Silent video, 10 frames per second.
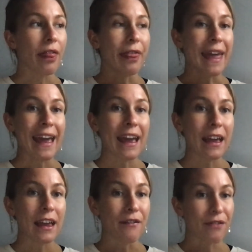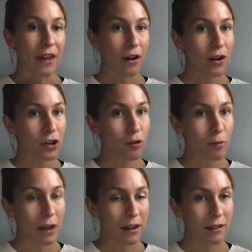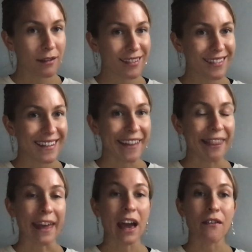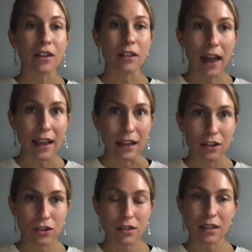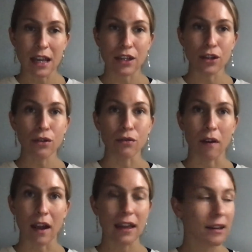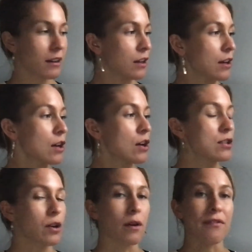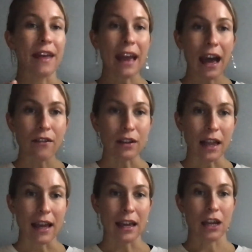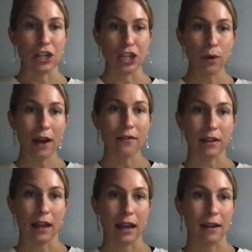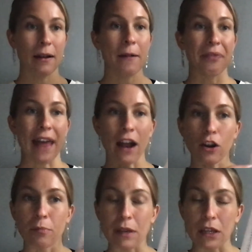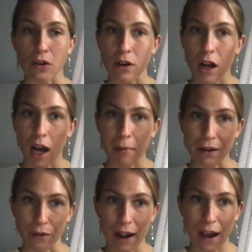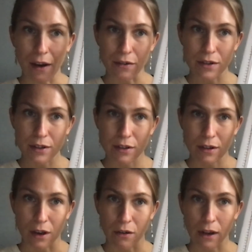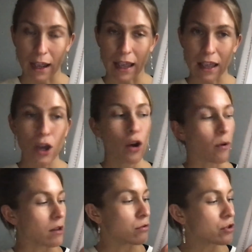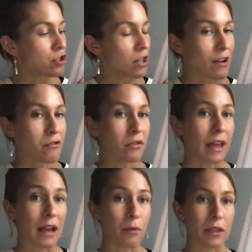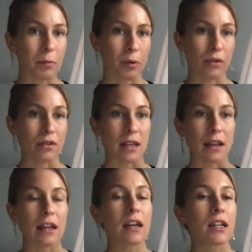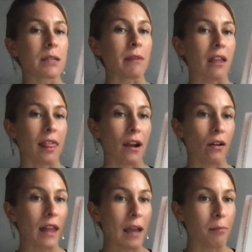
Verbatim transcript: they, if they are human, they have a light just like you, right? So if they have a light and you have a light, that could be your common ground, okay? Where you share your light with the person to make their light